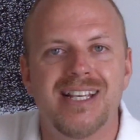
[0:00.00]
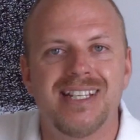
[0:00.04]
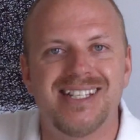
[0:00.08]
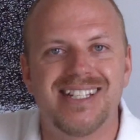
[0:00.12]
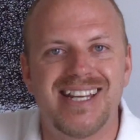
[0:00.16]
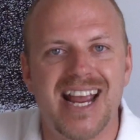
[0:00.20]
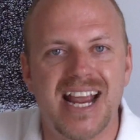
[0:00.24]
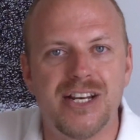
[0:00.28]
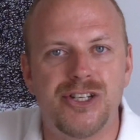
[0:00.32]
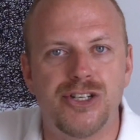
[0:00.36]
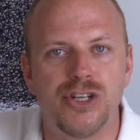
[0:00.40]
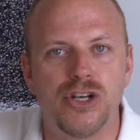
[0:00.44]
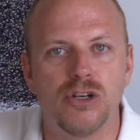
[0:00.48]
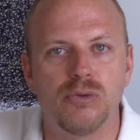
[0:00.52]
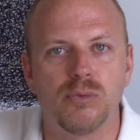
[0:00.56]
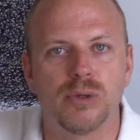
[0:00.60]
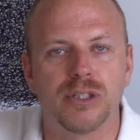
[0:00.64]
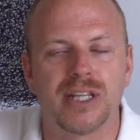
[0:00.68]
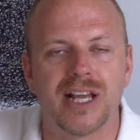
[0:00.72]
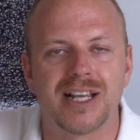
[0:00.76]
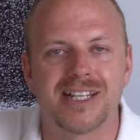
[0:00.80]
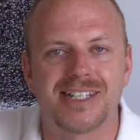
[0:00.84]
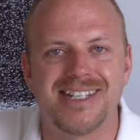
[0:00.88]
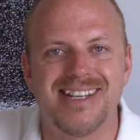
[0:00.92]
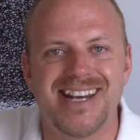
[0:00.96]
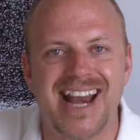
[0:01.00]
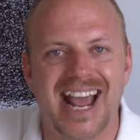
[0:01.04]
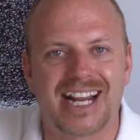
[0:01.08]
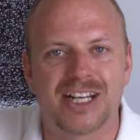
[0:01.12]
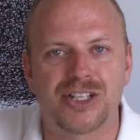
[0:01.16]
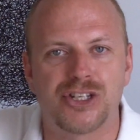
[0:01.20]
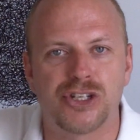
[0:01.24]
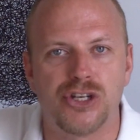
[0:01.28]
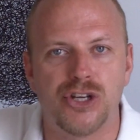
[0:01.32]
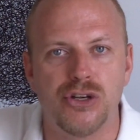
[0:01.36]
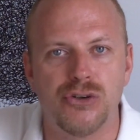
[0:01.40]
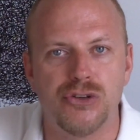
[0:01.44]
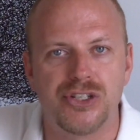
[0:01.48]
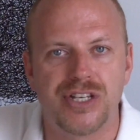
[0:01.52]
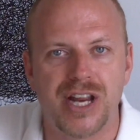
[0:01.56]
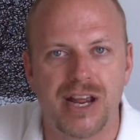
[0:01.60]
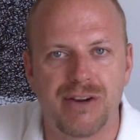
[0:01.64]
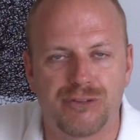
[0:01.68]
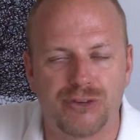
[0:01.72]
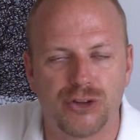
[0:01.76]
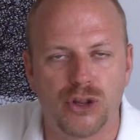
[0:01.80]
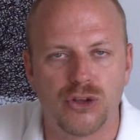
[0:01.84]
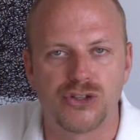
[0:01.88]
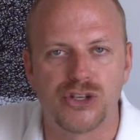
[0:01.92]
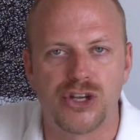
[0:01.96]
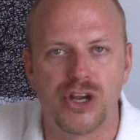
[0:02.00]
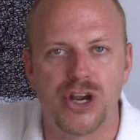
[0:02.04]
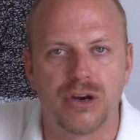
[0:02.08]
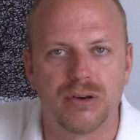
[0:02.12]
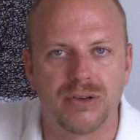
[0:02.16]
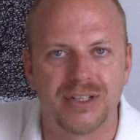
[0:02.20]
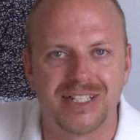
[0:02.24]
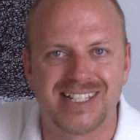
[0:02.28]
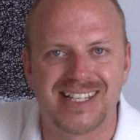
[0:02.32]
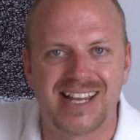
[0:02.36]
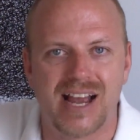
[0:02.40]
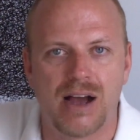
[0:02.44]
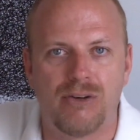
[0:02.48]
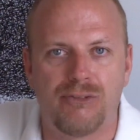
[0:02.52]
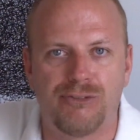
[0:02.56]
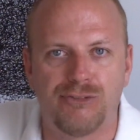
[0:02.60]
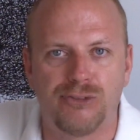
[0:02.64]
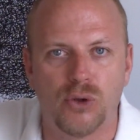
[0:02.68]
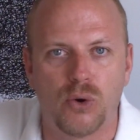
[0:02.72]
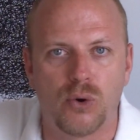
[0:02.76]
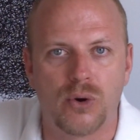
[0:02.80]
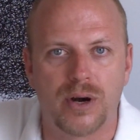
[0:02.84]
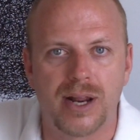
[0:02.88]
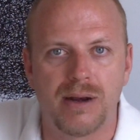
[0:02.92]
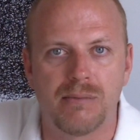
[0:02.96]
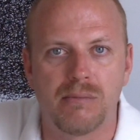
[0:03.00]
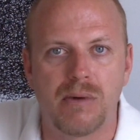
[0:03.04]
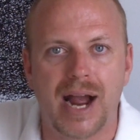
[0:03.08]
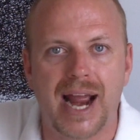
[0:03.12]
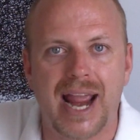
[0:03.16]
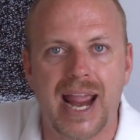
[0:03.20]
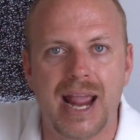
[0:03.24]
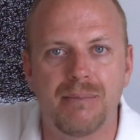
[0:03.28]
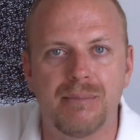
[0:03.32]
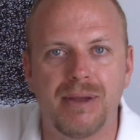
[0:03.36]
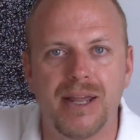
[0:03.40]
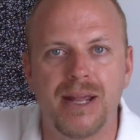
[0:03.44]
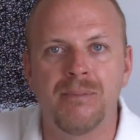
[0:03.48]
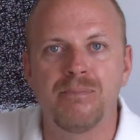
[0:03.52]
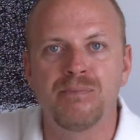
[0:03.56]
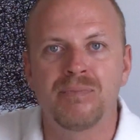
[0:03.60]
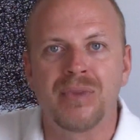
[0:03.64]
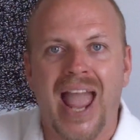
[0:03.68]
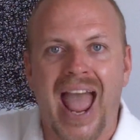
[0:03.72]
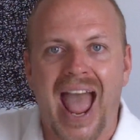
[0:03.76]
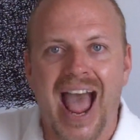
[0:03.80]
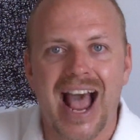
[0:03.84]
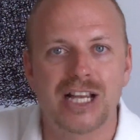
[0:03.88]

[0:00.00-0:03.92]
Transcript: Stay tuned with us next Tuesday for those of you here in South Florida and Miami.